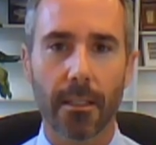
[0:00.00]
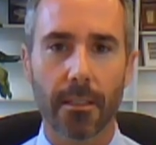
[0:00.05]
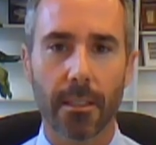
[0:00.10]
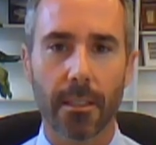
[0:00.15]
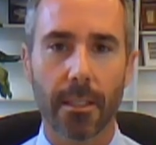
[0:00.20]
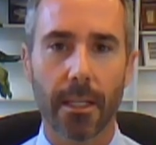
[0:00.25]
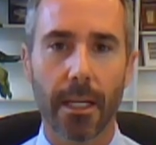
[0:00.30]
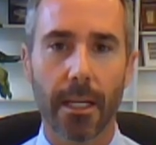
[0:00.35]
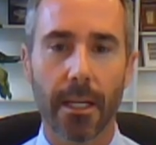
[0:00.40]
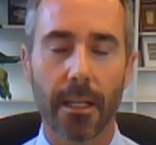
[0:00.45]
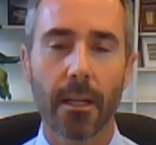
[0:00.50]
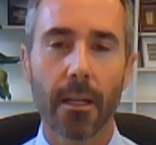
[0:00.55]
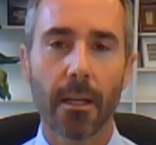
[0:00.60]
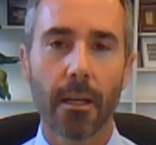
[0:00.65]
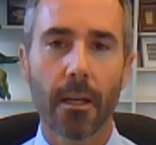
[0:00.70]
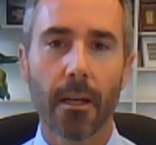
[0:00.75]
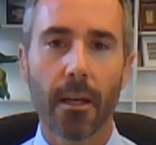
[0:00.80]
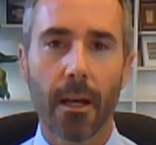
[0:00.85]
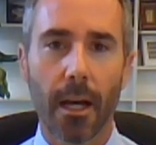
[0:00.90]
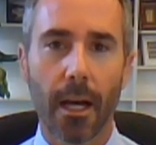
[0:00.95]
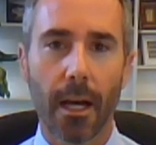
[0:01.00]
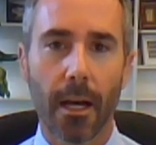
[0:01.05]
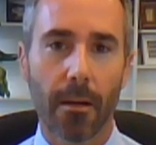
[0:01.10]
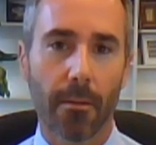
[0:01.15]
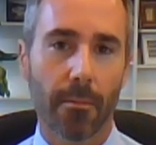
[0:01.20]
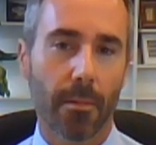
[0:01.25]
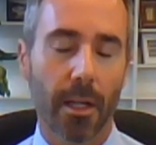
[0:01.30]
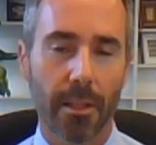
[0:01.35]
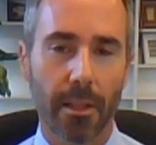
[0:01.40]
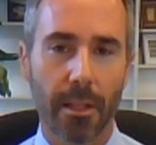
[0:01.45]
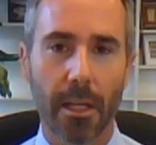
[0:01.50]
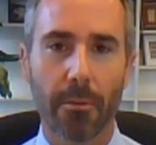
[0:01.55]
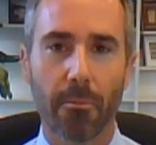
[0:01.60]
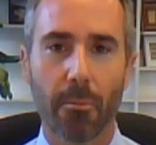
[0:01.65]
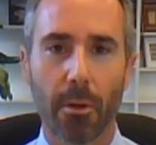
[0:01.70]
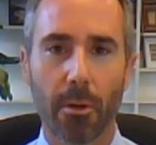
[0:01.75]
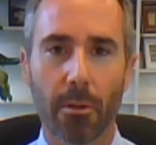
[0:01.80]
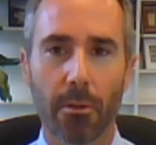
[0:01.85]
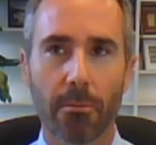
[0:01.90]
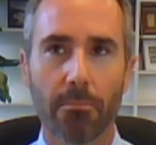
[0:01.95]
today. Uh, I think it
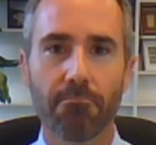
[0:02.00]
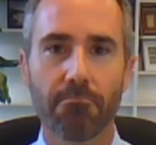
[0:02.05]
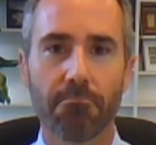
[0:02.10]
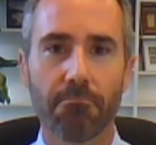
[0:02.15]
will.